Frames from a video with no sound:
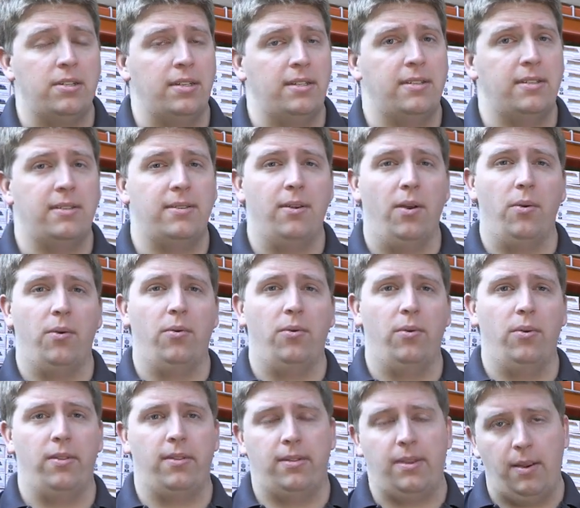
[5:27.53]
It's so
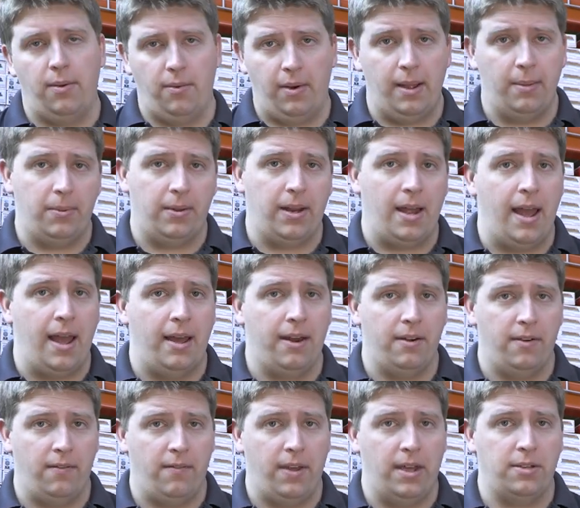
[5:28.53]
cool that they were able to
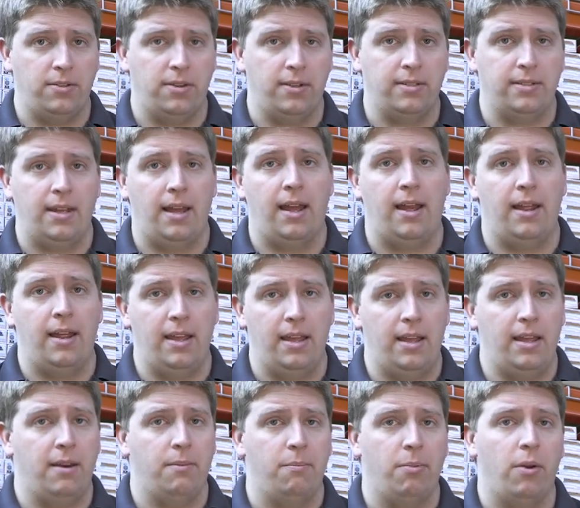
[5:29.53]
honor veterans on, uh,
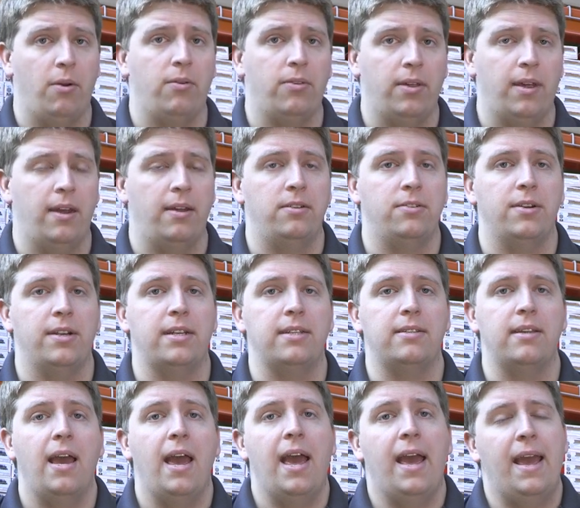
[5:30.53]
in both countries.